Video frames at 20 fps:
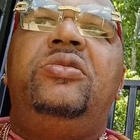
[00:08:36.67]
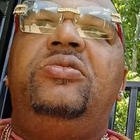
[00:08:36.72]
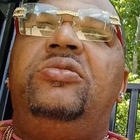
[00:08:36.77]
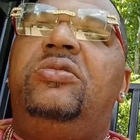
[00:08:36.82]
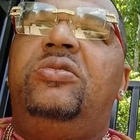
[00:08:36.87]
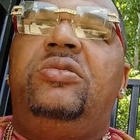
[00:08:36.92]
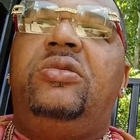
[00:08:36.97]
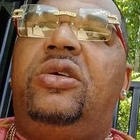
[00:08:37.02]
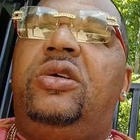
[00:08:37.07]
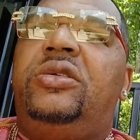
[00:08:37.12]
you
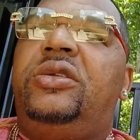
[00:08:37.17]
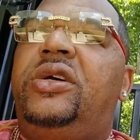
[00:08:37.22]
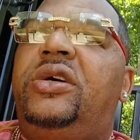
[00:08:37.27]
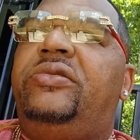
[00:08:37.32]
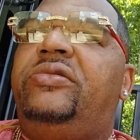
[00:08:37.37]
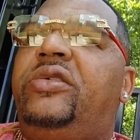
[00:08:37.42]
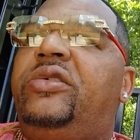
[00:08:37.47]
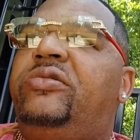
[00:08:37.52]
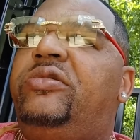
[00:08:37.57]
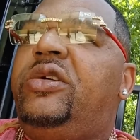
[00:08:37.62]
are
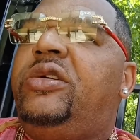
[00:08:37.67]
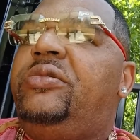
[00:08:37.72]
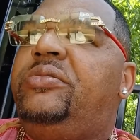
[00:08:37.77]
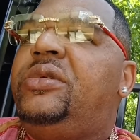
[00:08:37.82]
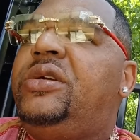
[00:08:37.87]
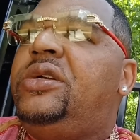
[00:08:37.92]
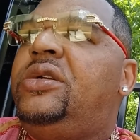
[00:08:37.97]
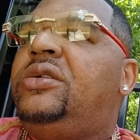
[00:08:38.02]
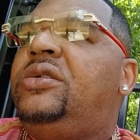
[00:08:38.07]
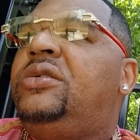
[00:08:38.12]
never around
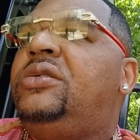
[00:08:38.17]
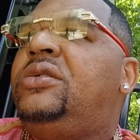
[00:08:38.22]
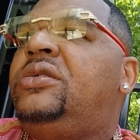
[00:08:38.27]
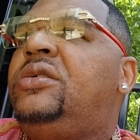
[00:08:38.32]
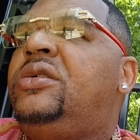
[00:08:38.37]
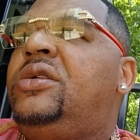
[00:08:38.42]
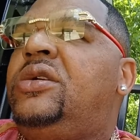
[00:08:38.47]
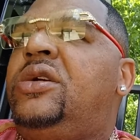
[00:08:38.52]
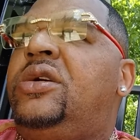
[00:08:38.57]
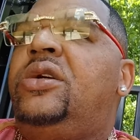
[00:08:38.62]
me?
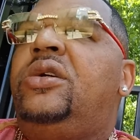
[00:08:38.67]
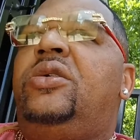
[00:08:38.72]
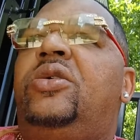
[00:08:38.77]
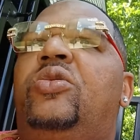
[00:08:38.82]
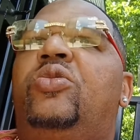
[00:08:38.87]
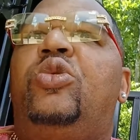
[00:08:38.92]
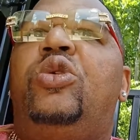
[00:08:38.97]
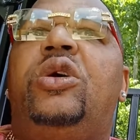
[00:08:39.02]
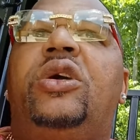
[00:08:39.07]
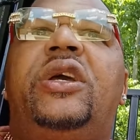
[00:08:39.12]

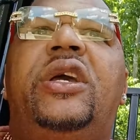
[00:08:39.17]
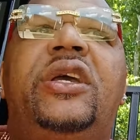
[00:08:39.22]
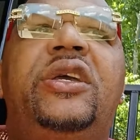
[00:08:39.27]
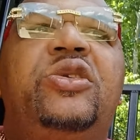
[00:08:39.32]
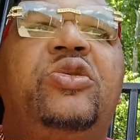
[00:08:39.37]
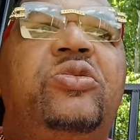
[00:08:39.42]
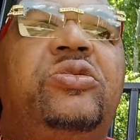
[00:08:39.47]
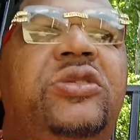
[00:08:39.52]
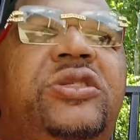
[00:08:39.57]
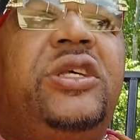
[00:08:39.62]
What can
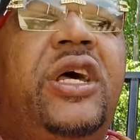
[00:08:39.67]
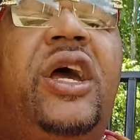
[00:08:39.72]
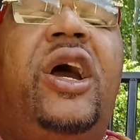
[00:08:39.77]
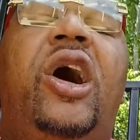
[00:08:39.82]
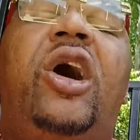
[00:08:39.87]
you say?